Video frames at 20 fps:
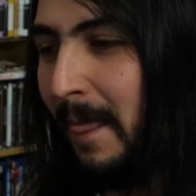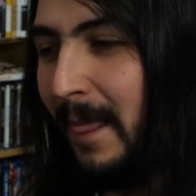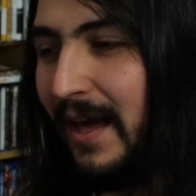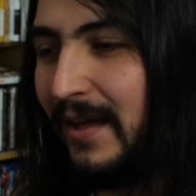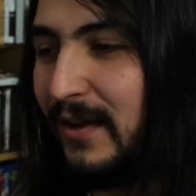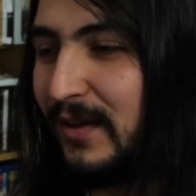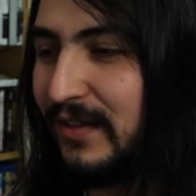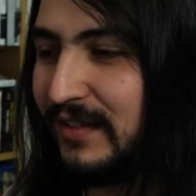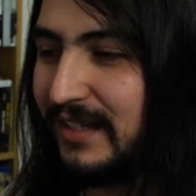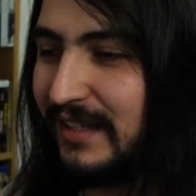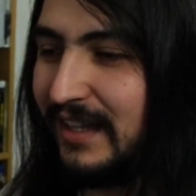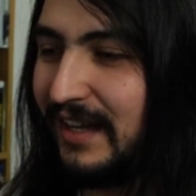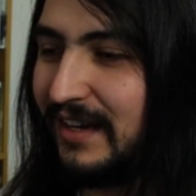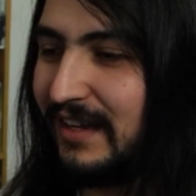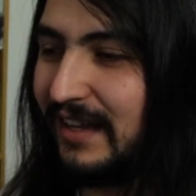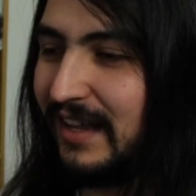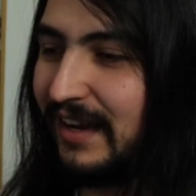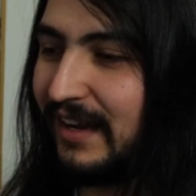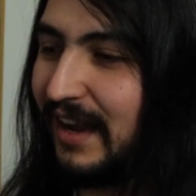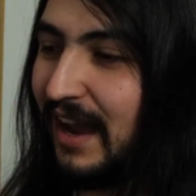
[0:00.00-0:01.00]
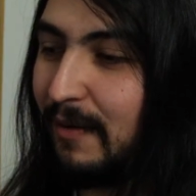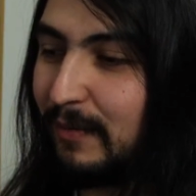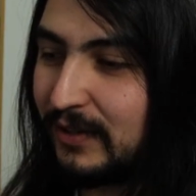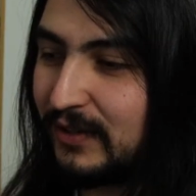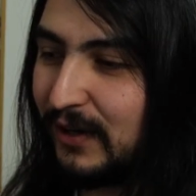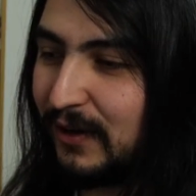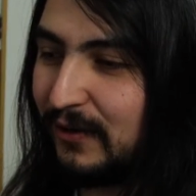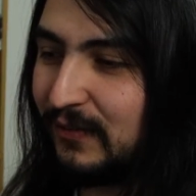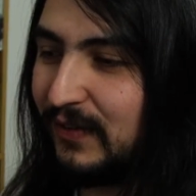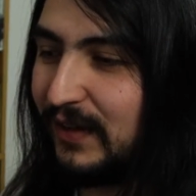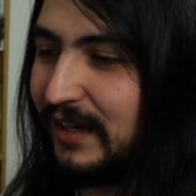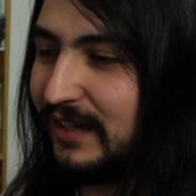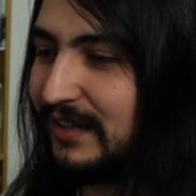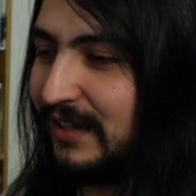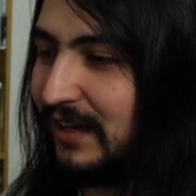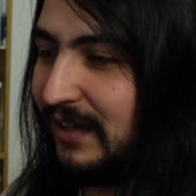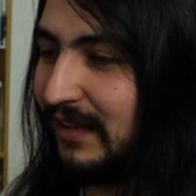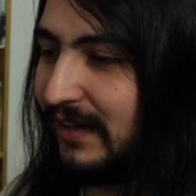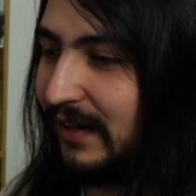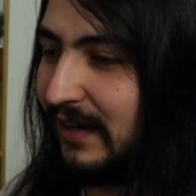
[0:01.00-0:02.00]
I know there's a lot of, like, Avatar fans
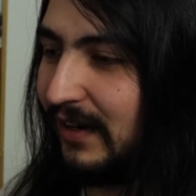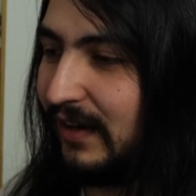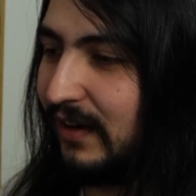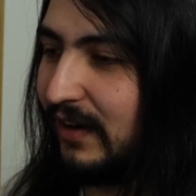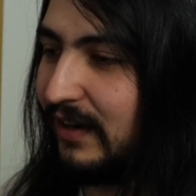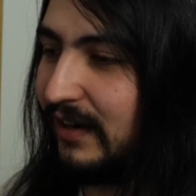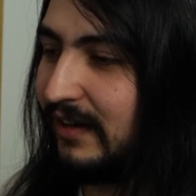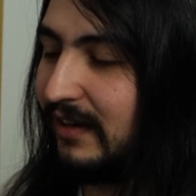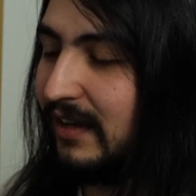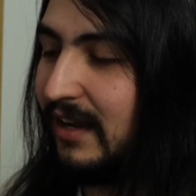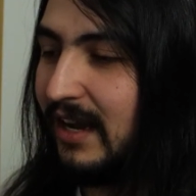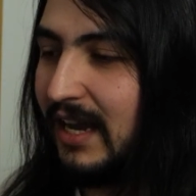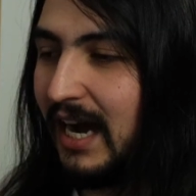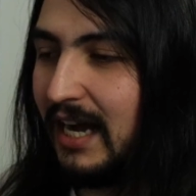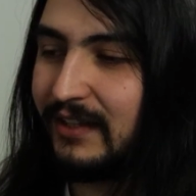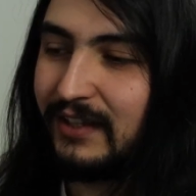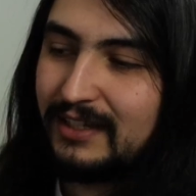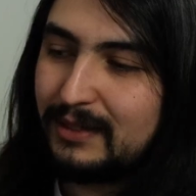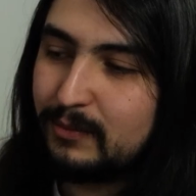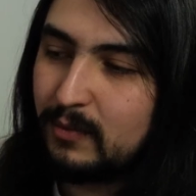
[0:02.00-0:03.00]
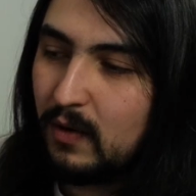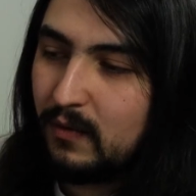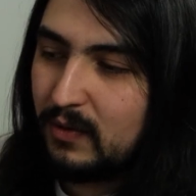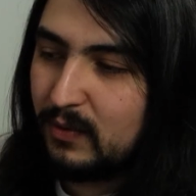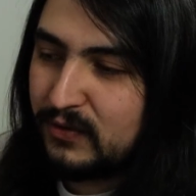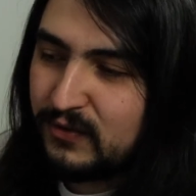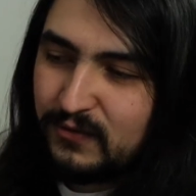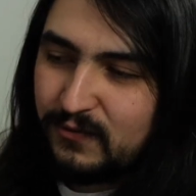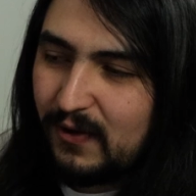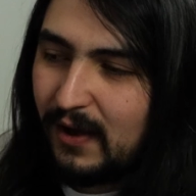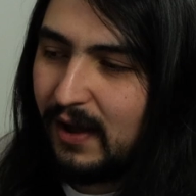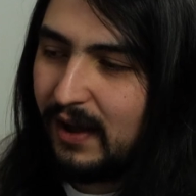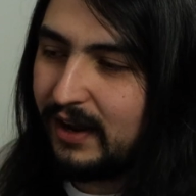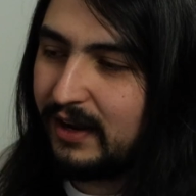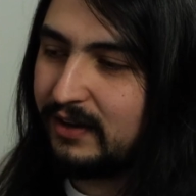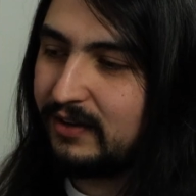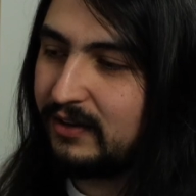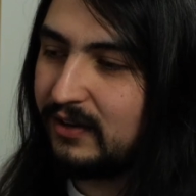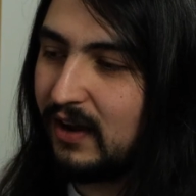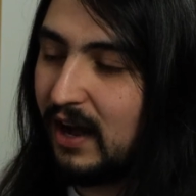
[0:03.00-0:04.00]
out there, and I thought the movie was
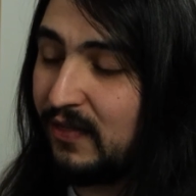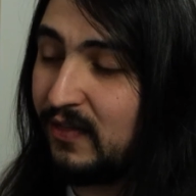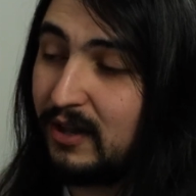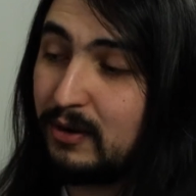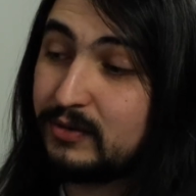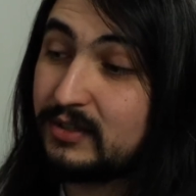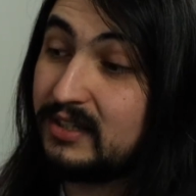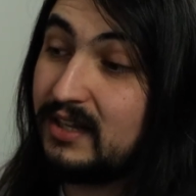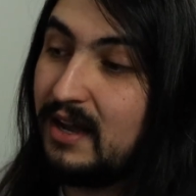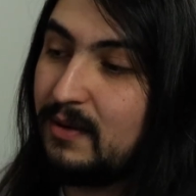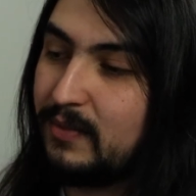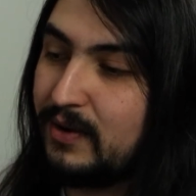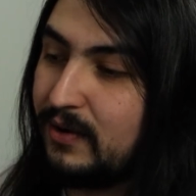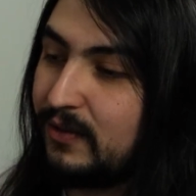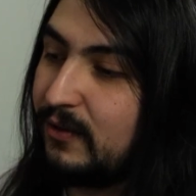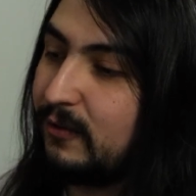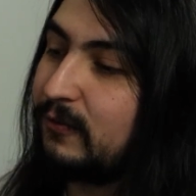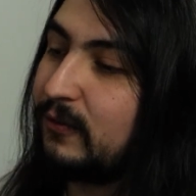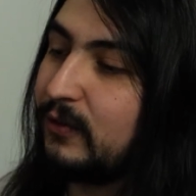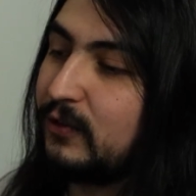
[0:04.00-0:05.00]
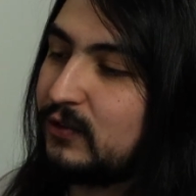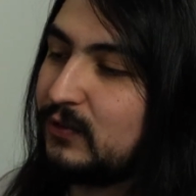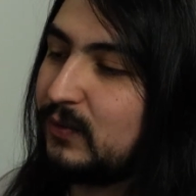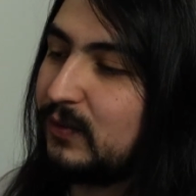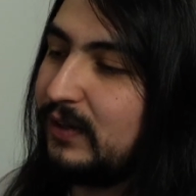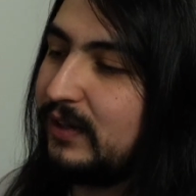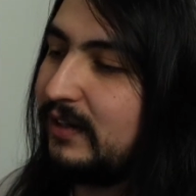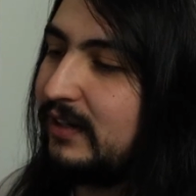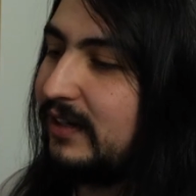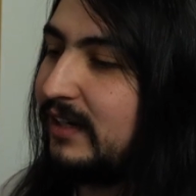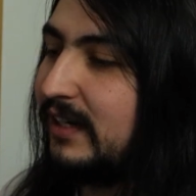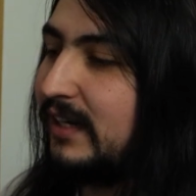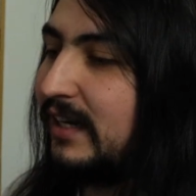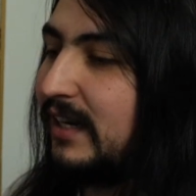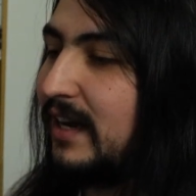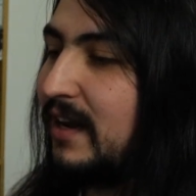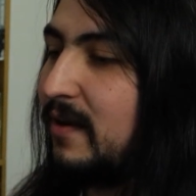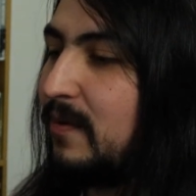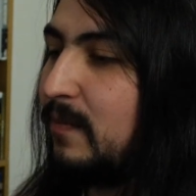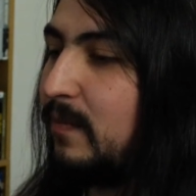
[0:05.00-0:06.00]
fine. You know, I thought it was a lot better than the first one.
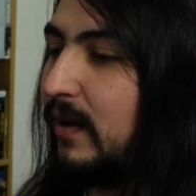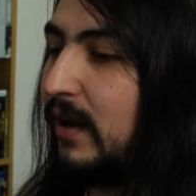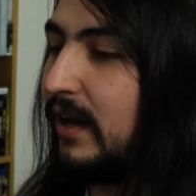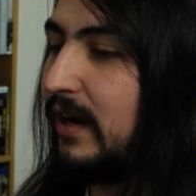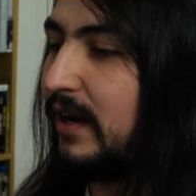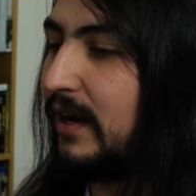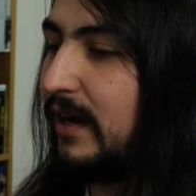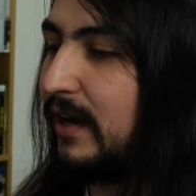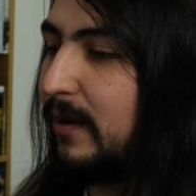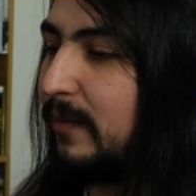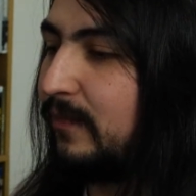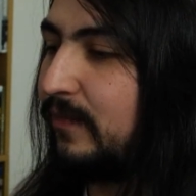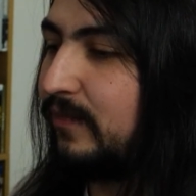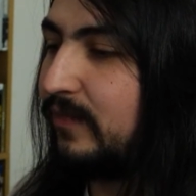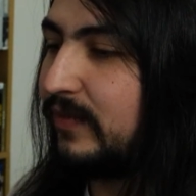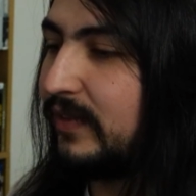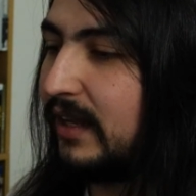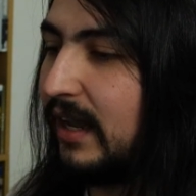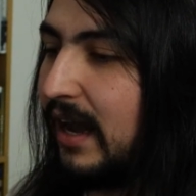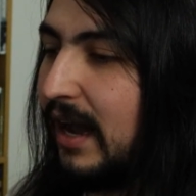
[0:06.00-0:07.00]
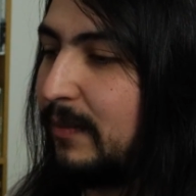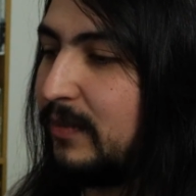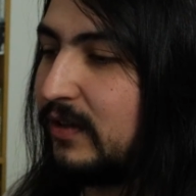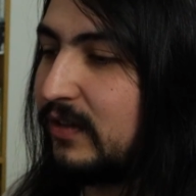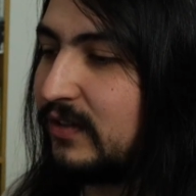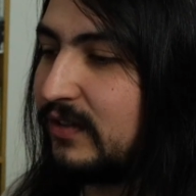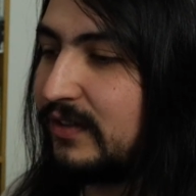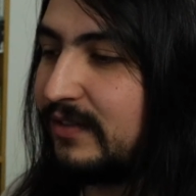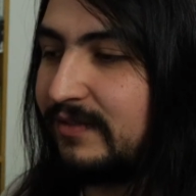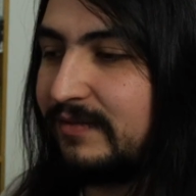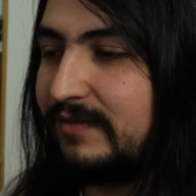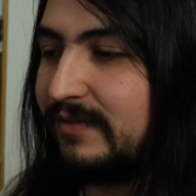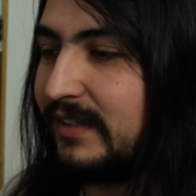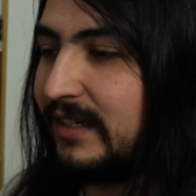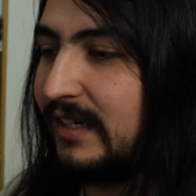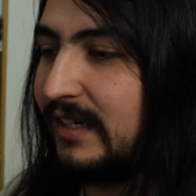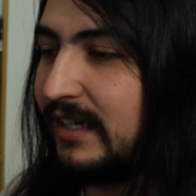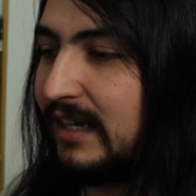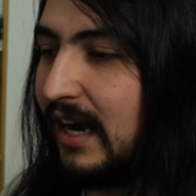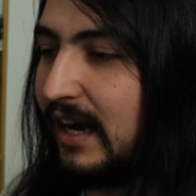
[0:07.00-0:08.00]
But I'm just
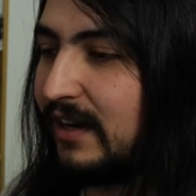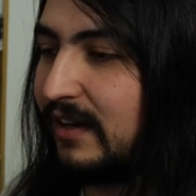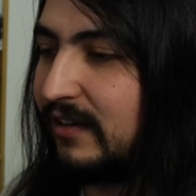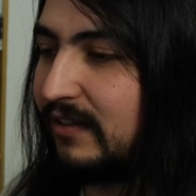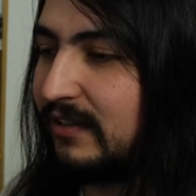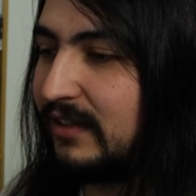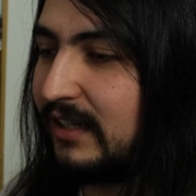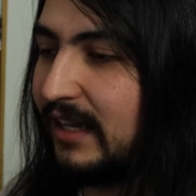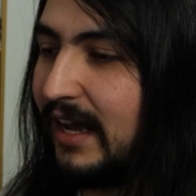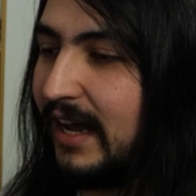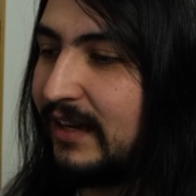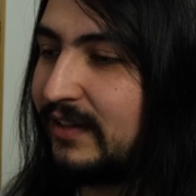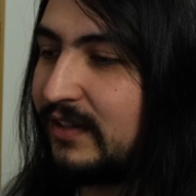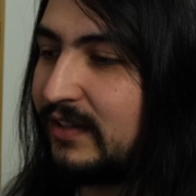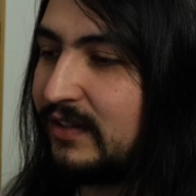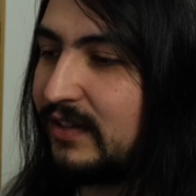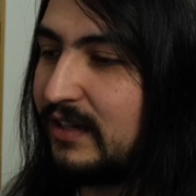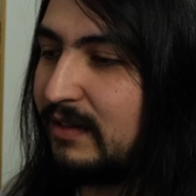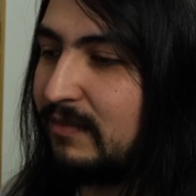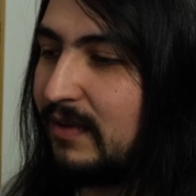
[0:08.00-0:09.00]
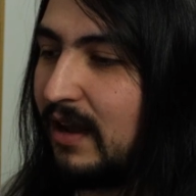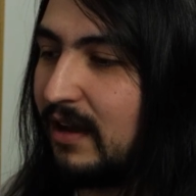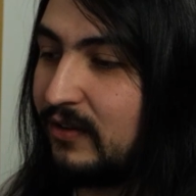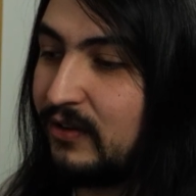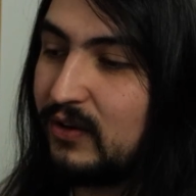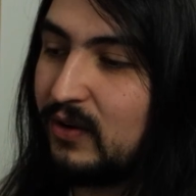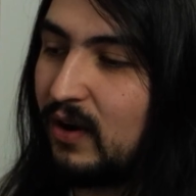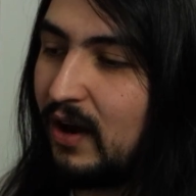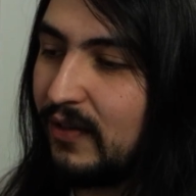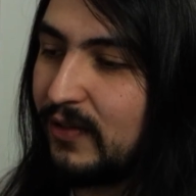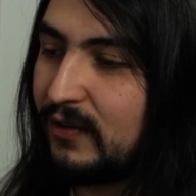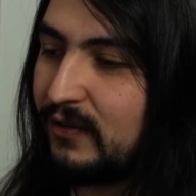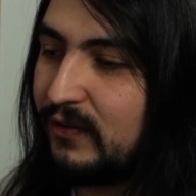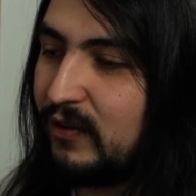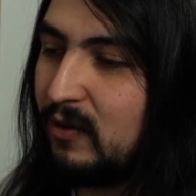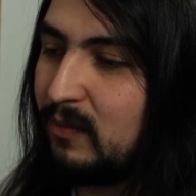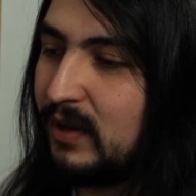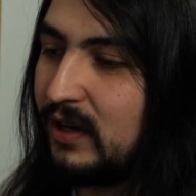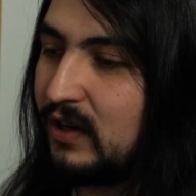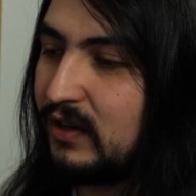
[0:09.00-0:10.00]
kind of glad to see, you know, other
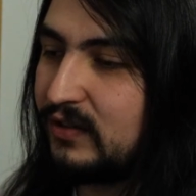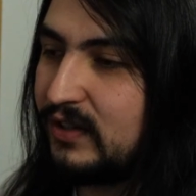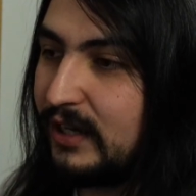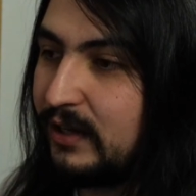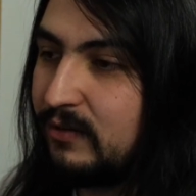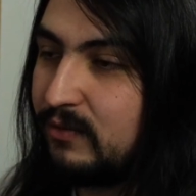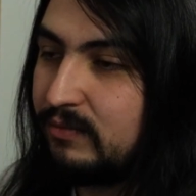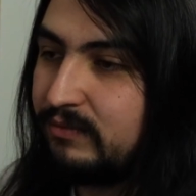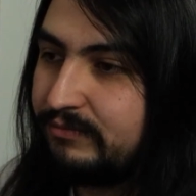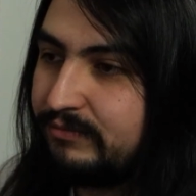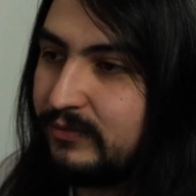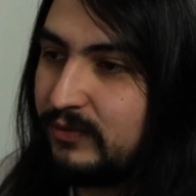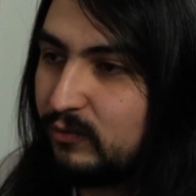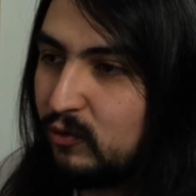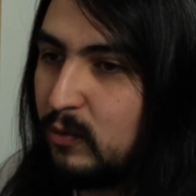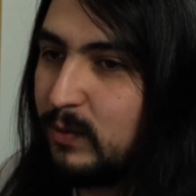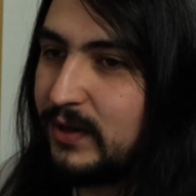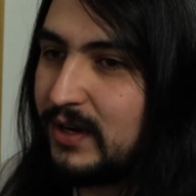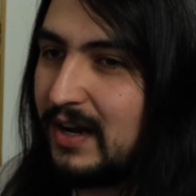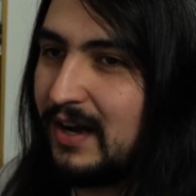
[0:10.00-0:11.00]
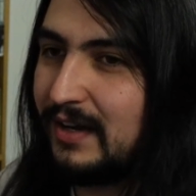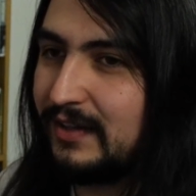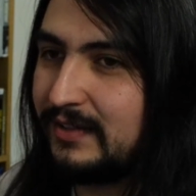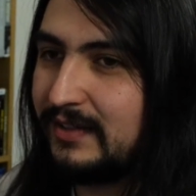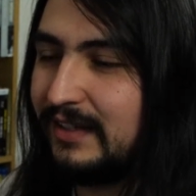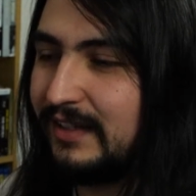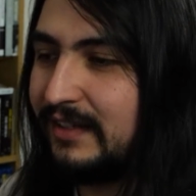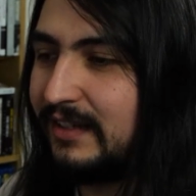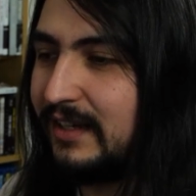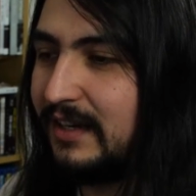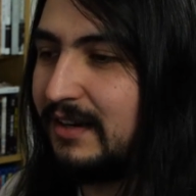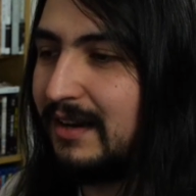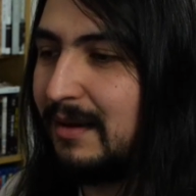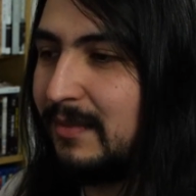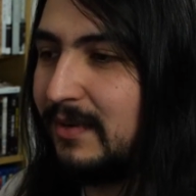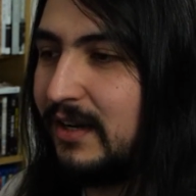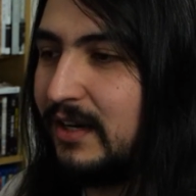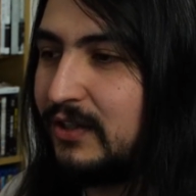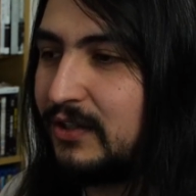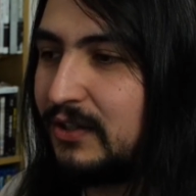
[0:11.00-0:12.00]
filmmakers like Ruben Östlund get a
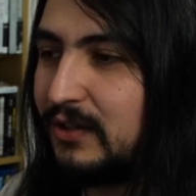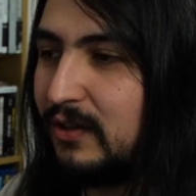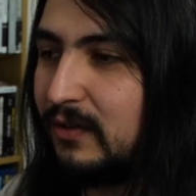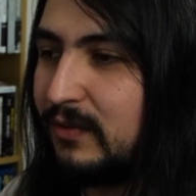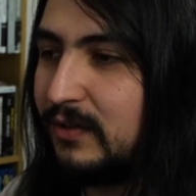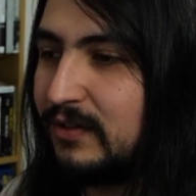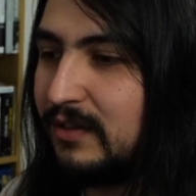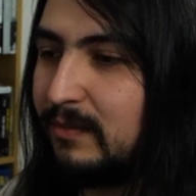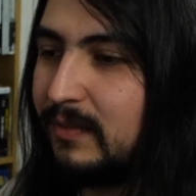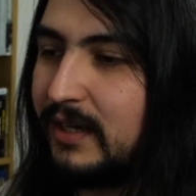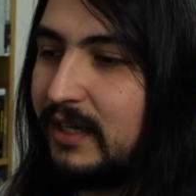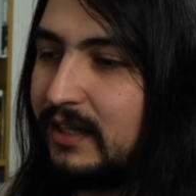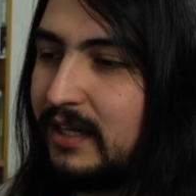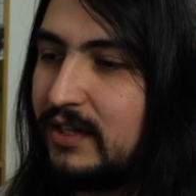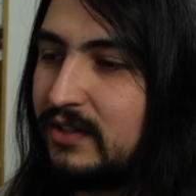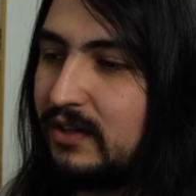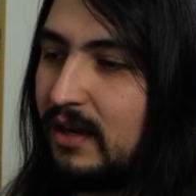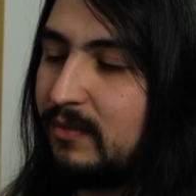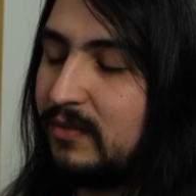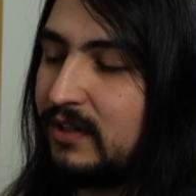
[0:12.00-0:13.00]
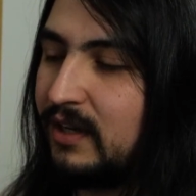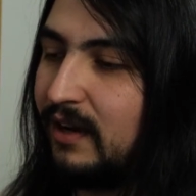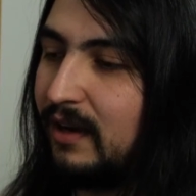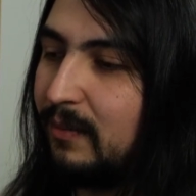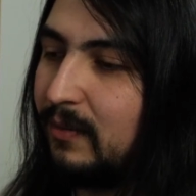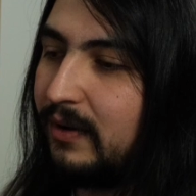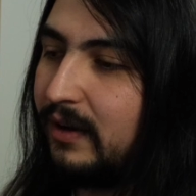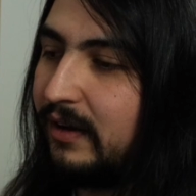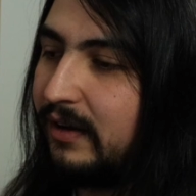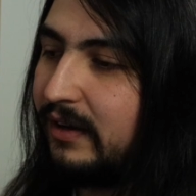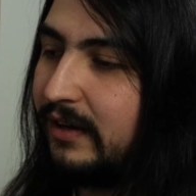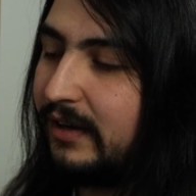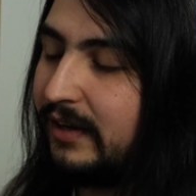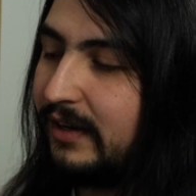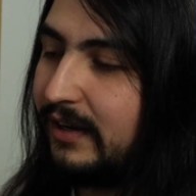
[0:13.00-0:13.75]
nomination over somebody like James Cameron.